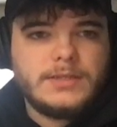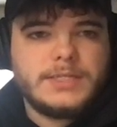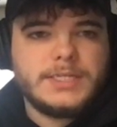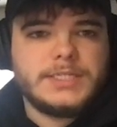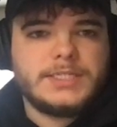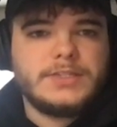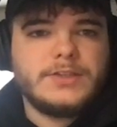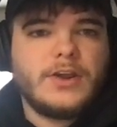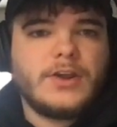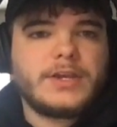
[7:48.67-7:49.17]

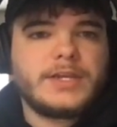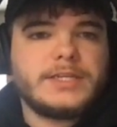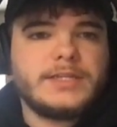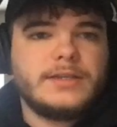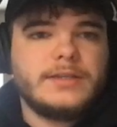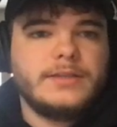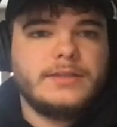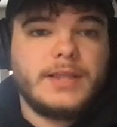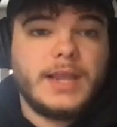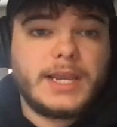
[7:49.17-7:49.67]
Does
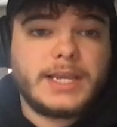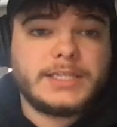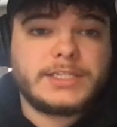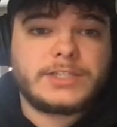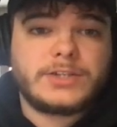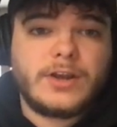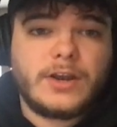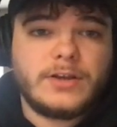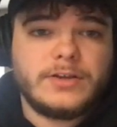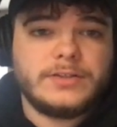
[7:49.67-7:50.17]

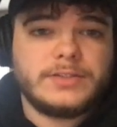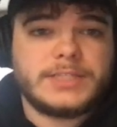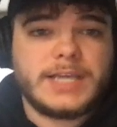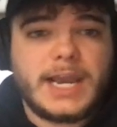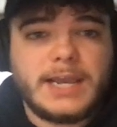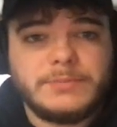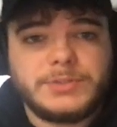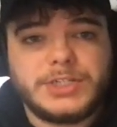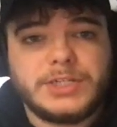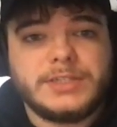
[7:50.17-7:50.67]
Nuggets guard
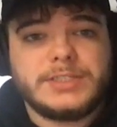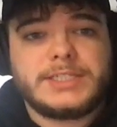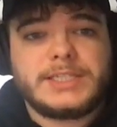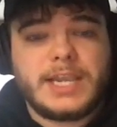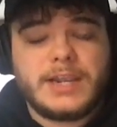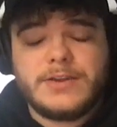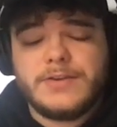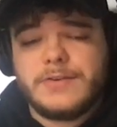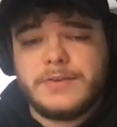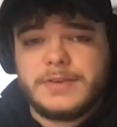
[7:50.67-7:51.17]
timeshare
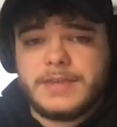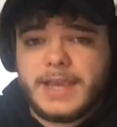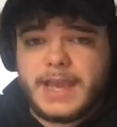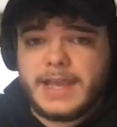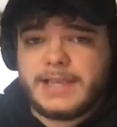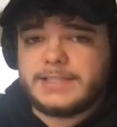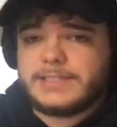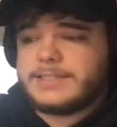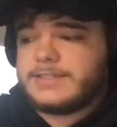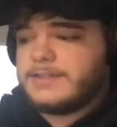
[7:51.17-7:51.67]
scare you?
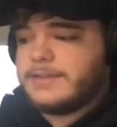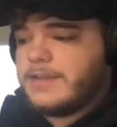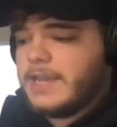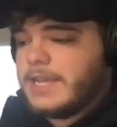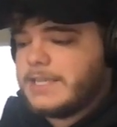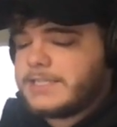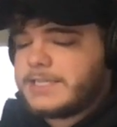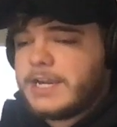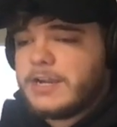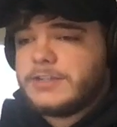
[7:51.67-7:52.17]
Yes.
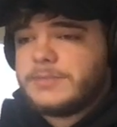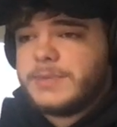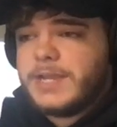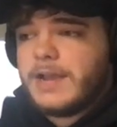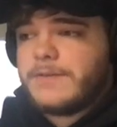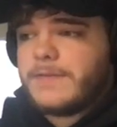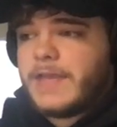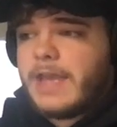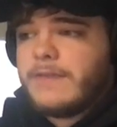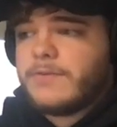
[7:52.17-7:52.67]
It scares me
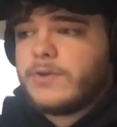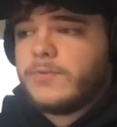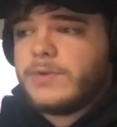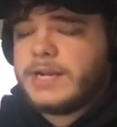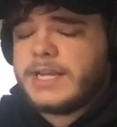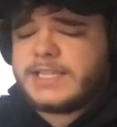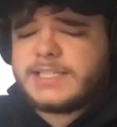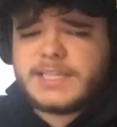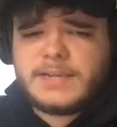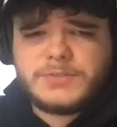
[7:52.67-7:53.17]
off
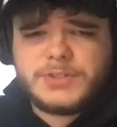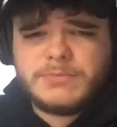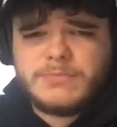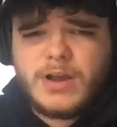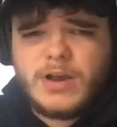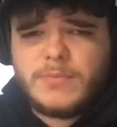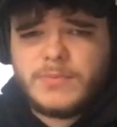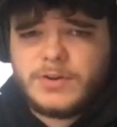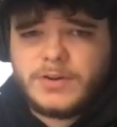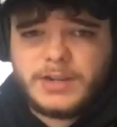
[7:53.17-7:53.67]
everyone except
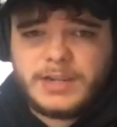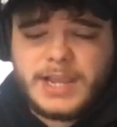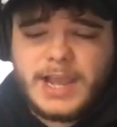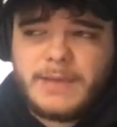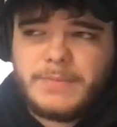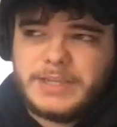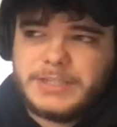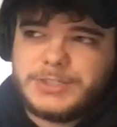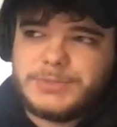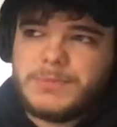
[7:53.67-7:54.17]
Jamal Murray.
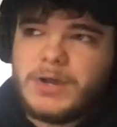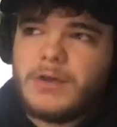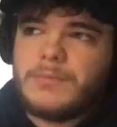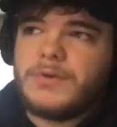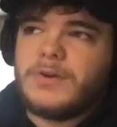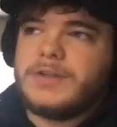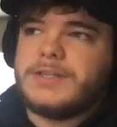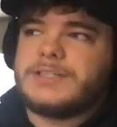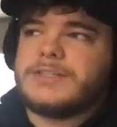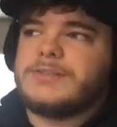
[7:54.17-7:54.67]
I mean, Jamal
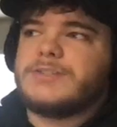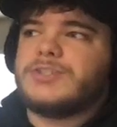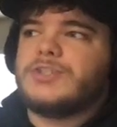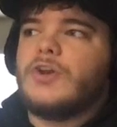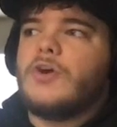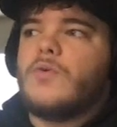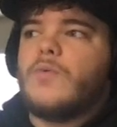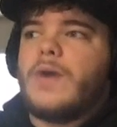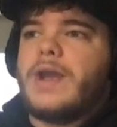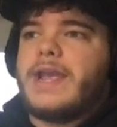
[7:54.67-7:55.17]
Murray's, there's
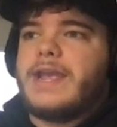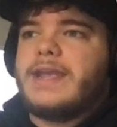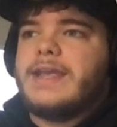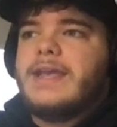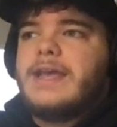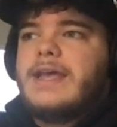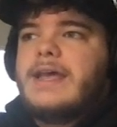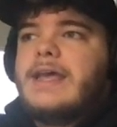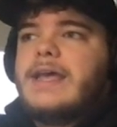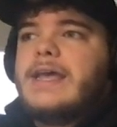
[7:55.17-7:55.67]
no
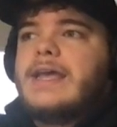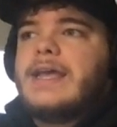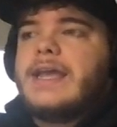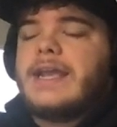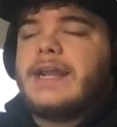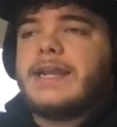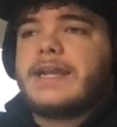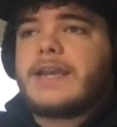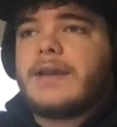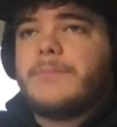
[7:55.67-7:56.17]
way
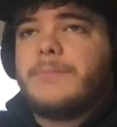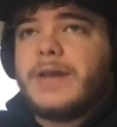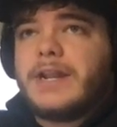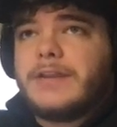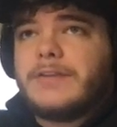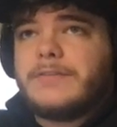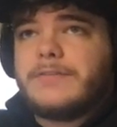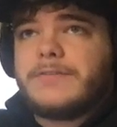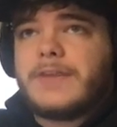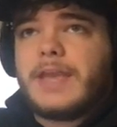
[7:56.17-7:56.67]
in a
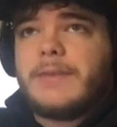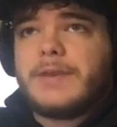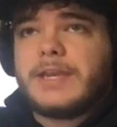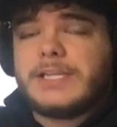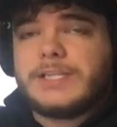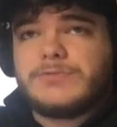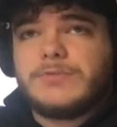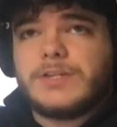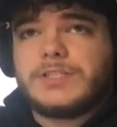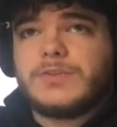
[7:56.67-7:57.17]
competitive game
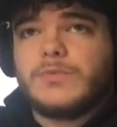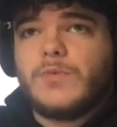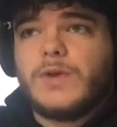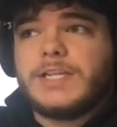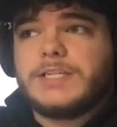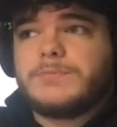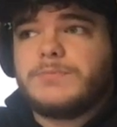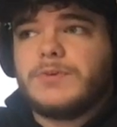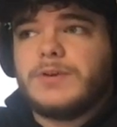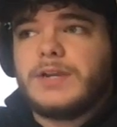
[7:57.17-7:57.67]
against Russell
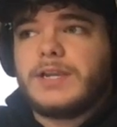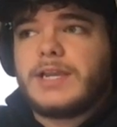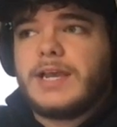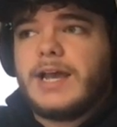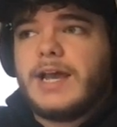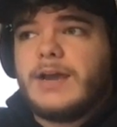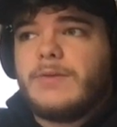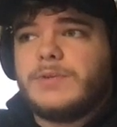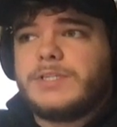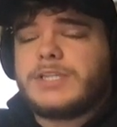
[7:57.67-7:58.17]
Westbrook.
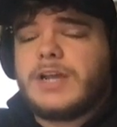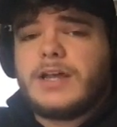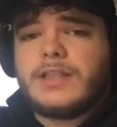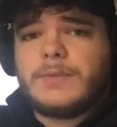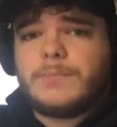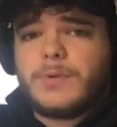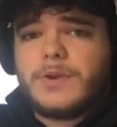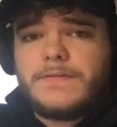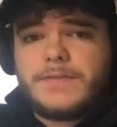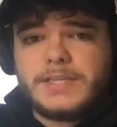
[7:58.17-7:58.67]
We saw in
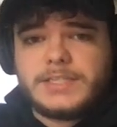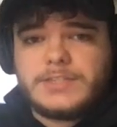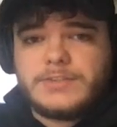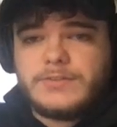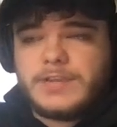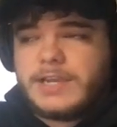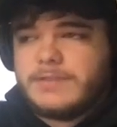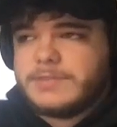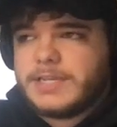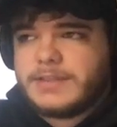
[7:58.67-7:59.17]
the previous
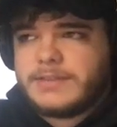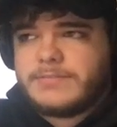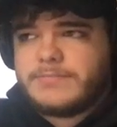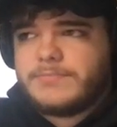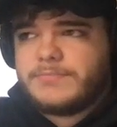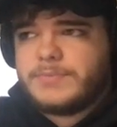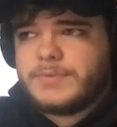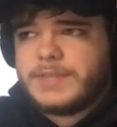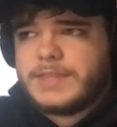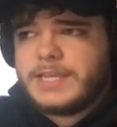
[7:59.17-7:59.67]
2 games, I
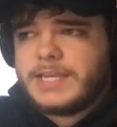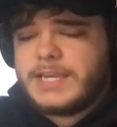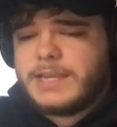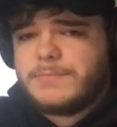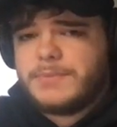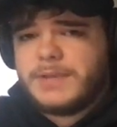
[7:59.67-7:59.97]
think